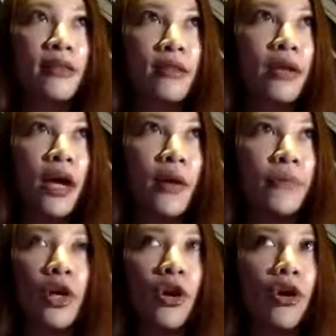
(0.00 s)
yeah,
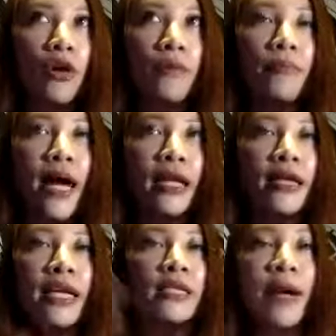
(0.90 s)
your but
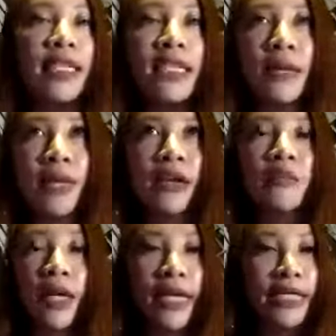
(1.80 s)
his mind says something else,
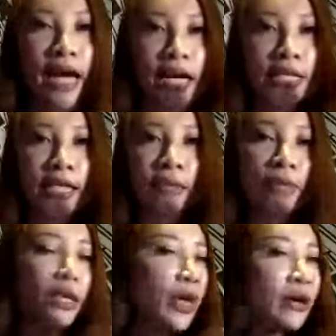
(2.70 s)
but his heart says
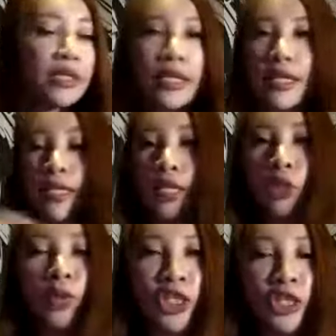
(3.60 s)
something else, and his
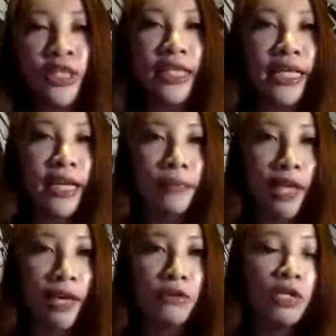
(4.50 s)
intuition says something
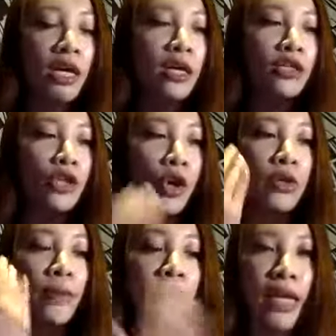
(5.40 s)
else. So
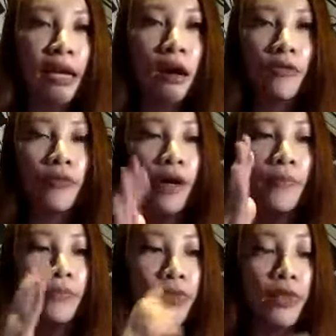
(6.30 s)
the meaning of um,
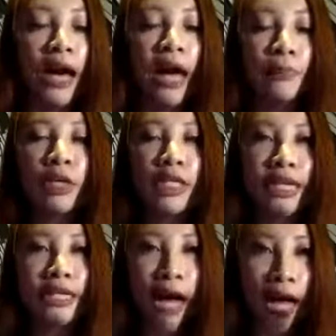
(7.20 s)
the High
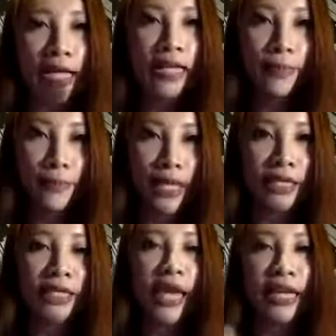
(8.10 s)
Priestess card
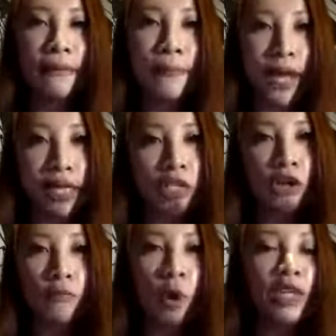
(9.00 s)
means an imbalance
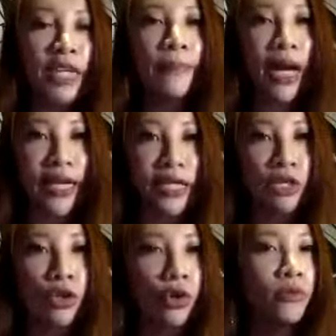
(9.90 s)
of body, mind, and
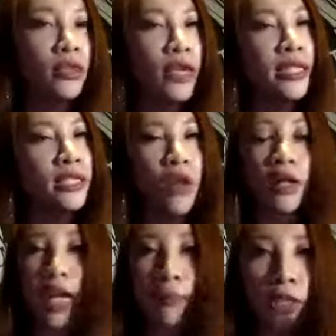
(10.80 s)
soul. He's not
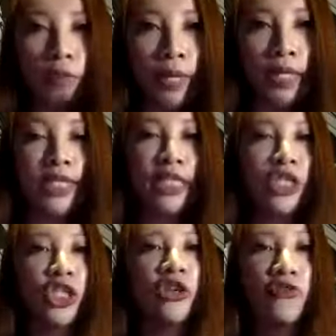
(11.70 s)
able to make the
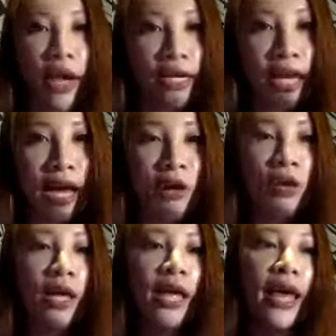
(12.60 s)
decision right now,
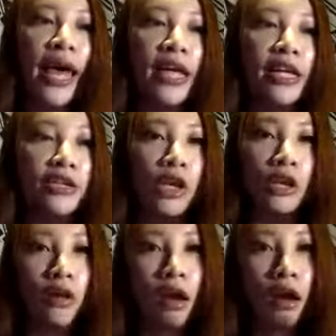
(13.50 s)
and there's a
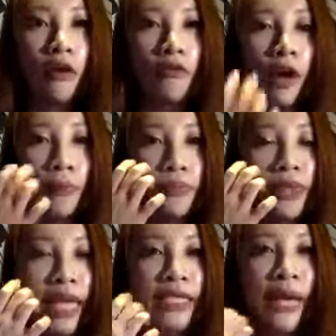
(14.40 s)
lot of um,
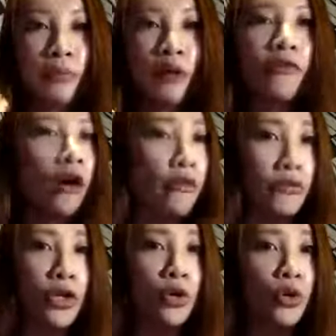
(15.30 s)
things that both of
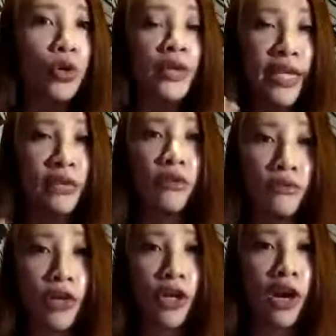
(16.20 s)
you need to
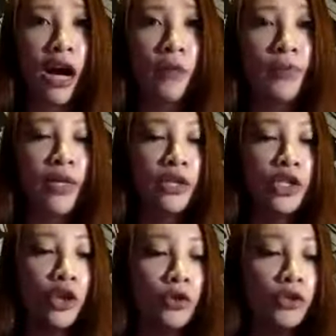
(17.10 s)
figure out.
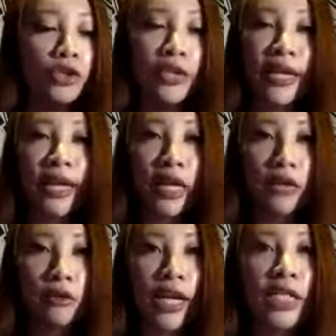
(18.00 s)
So usually, like
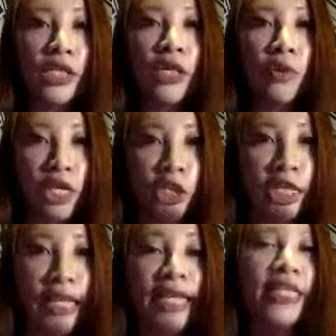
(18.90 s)
relationship questions
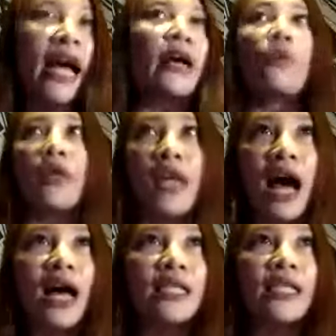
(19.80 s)
like this, I would
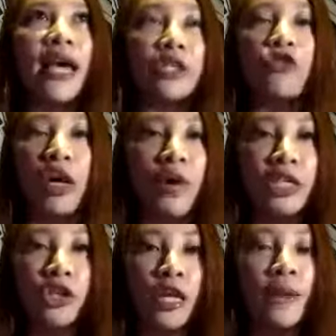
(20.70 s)
ask extra
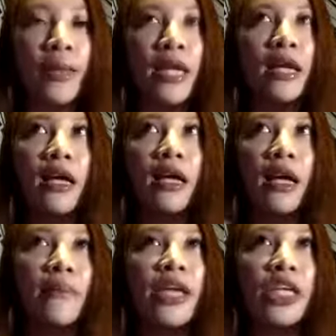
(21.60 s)
question. I mean,
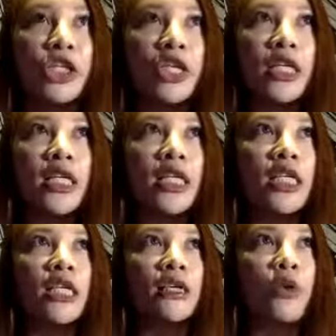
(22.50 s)
um,
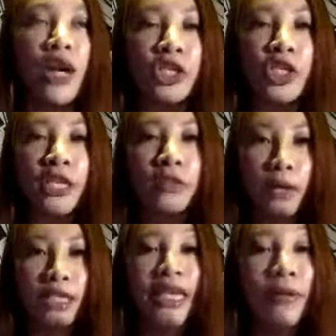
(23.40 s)
additional questions,
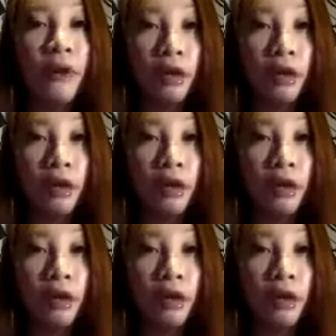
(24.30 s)
because I need more